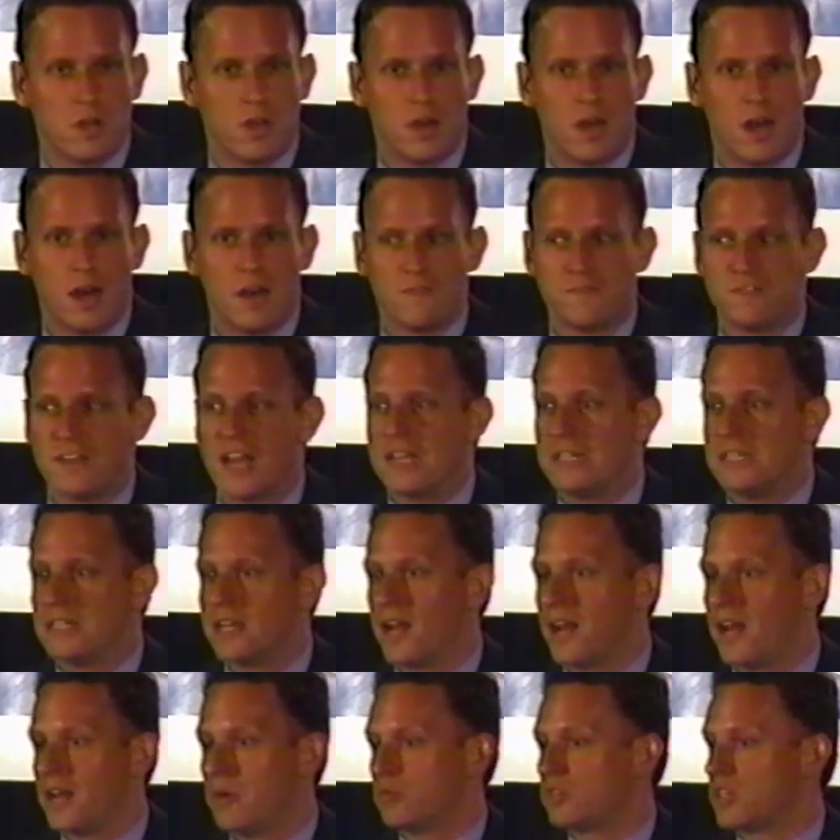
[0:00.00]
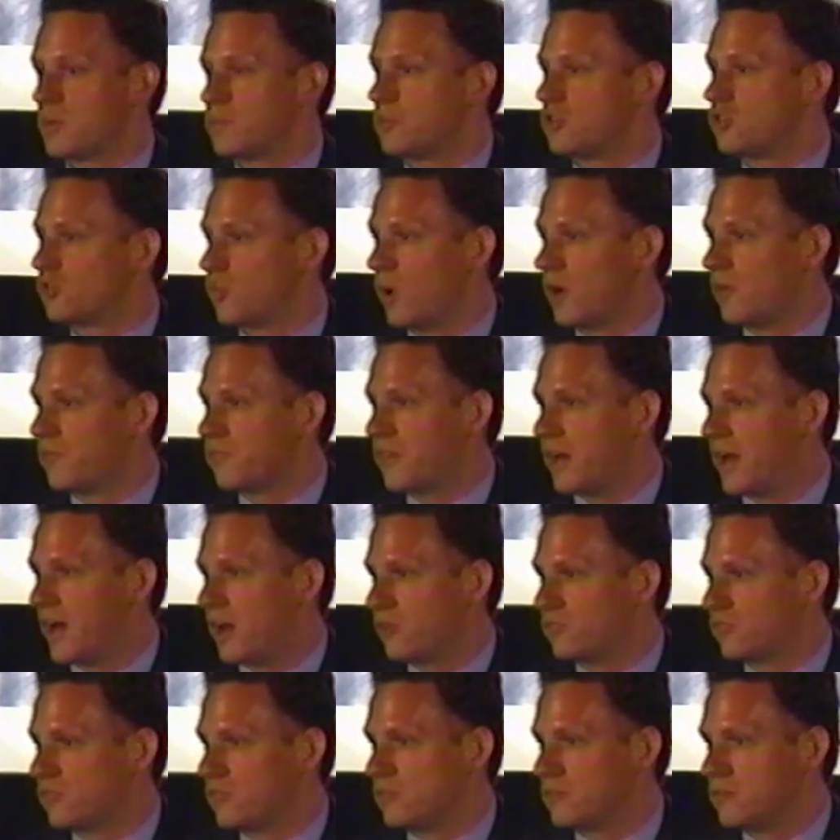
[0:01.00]
of 1999, it was up to
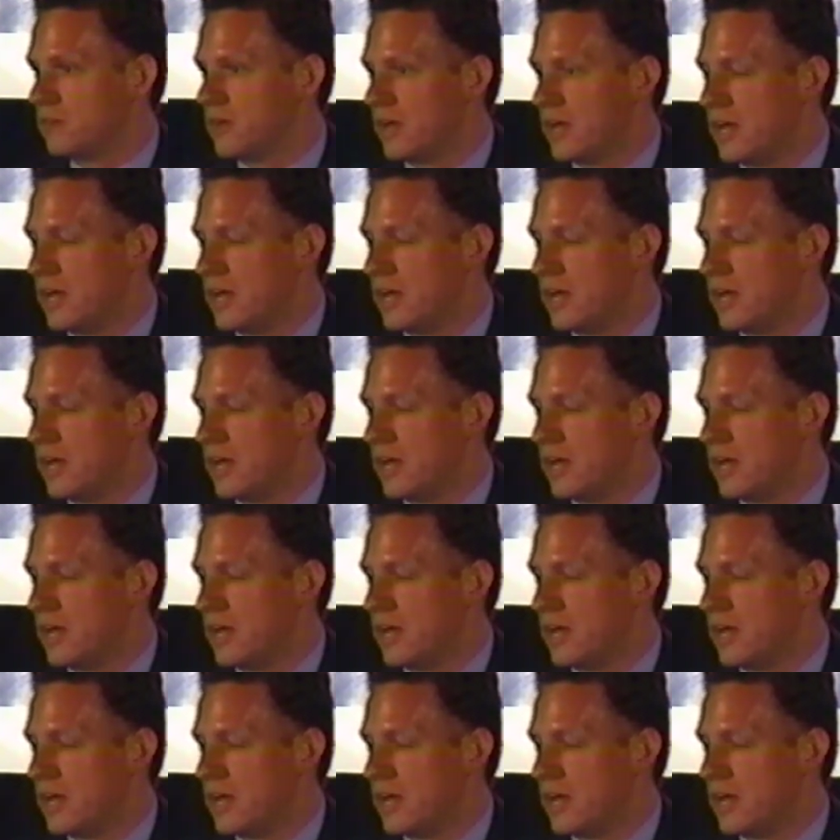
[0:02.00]
12,000.